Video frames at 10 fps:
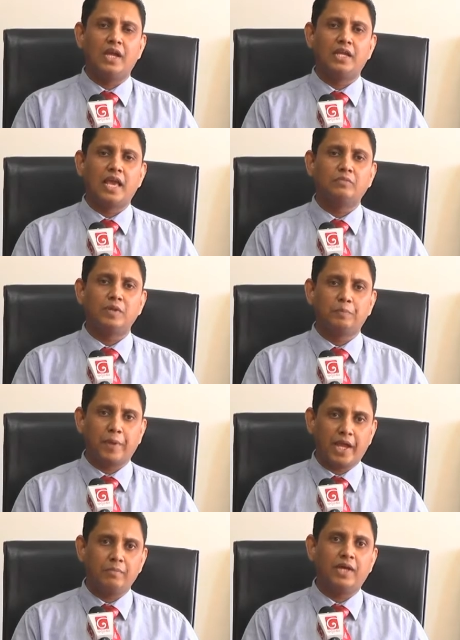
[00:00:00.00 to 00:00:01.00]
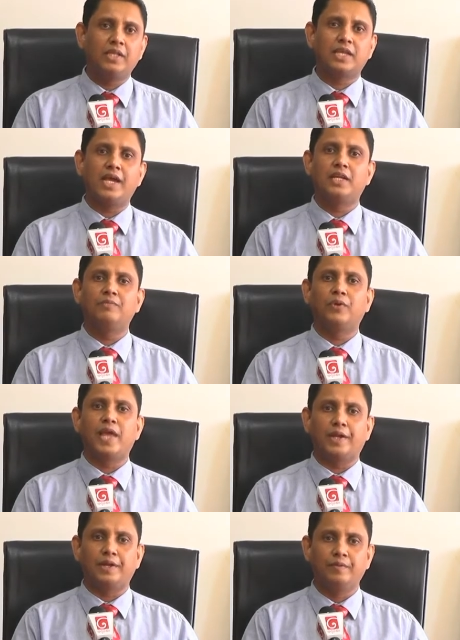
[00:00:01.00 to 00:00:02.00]
and he has been paid by the SITEM for
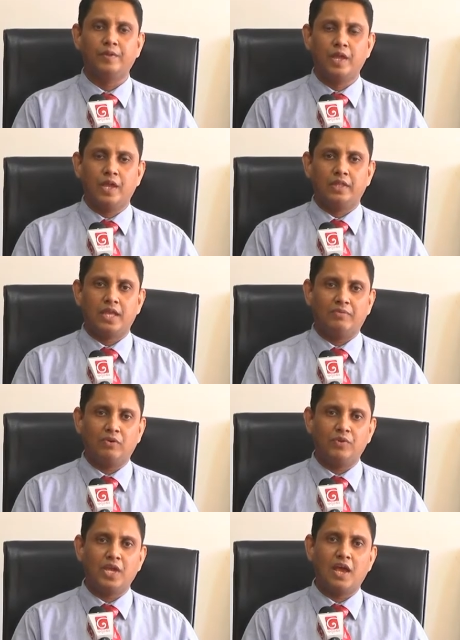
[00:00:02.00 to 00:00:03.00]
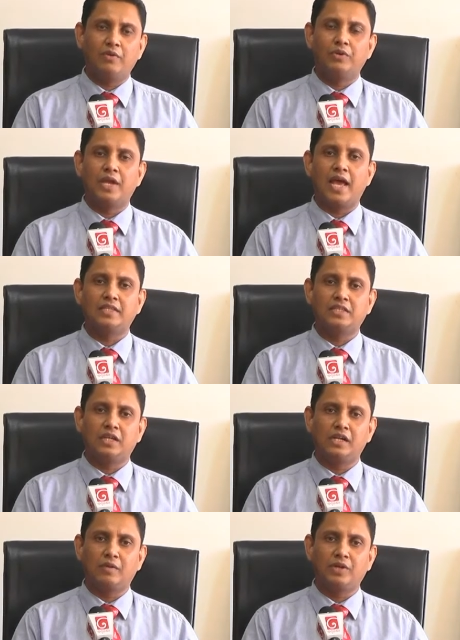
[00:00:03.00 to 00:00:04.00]
that. Therefore, we have, as a
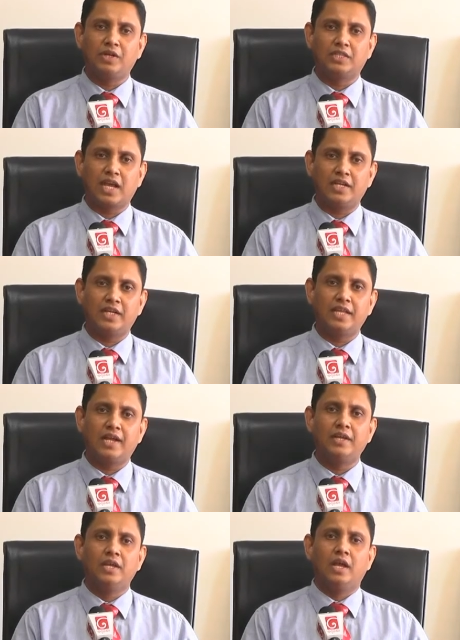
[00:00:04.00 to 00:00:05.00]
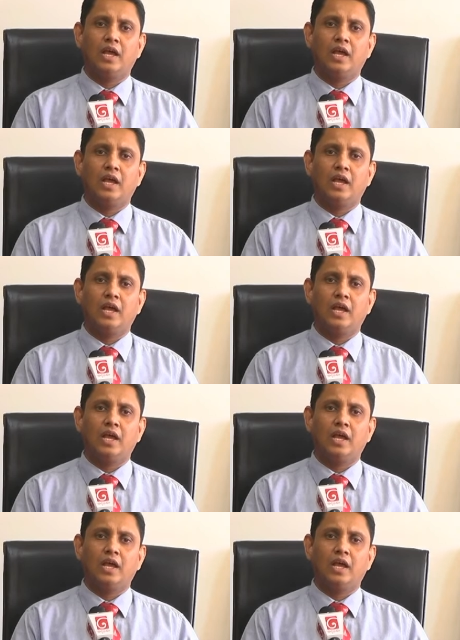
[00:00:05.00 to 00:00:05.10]
General Committee, decided that